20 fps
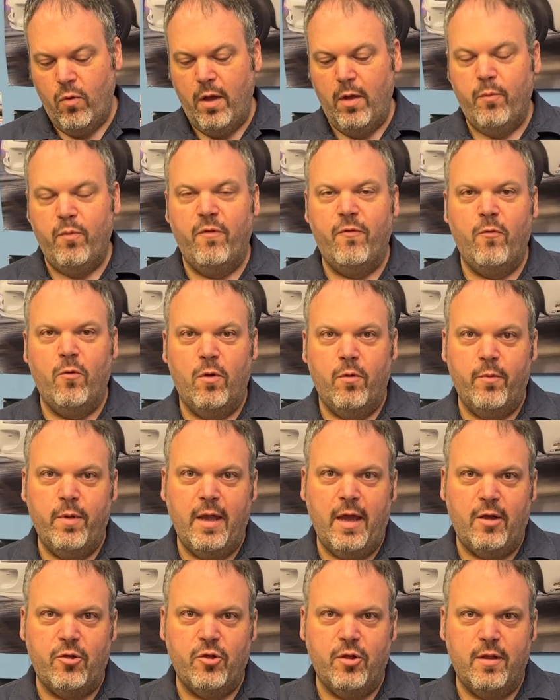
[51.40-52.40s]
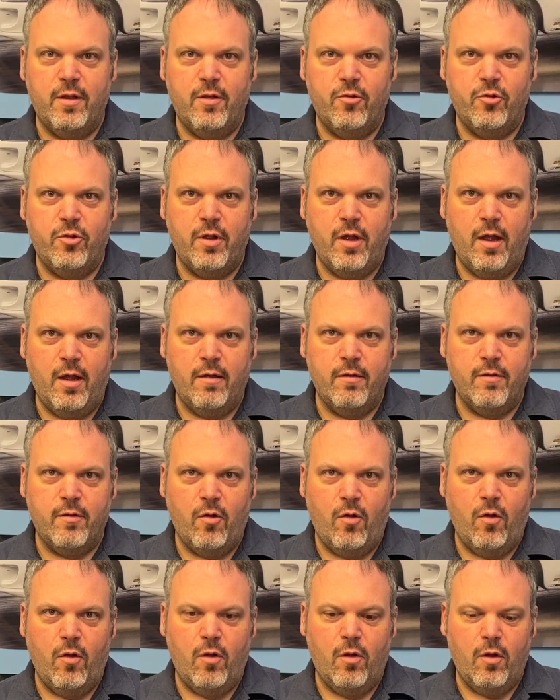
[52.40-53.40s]
before we actually digitized
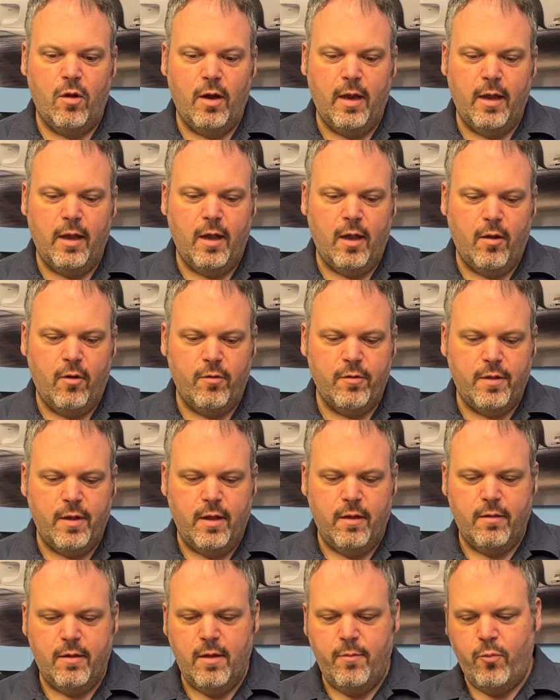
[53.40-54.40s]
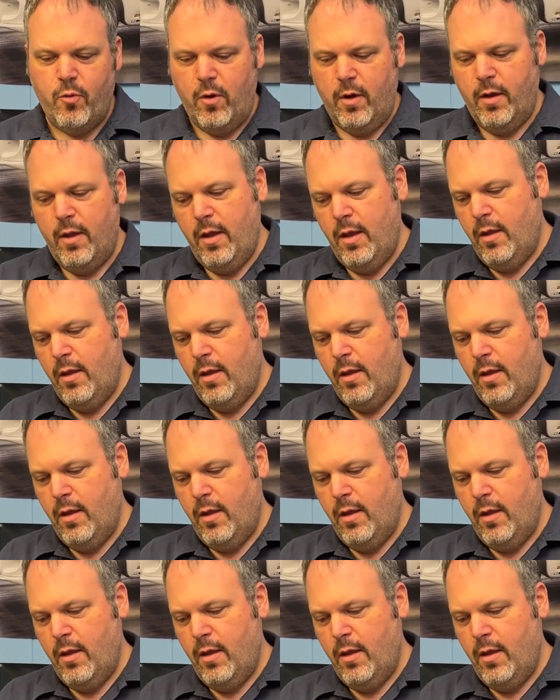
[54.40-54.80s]
and got our CNC port.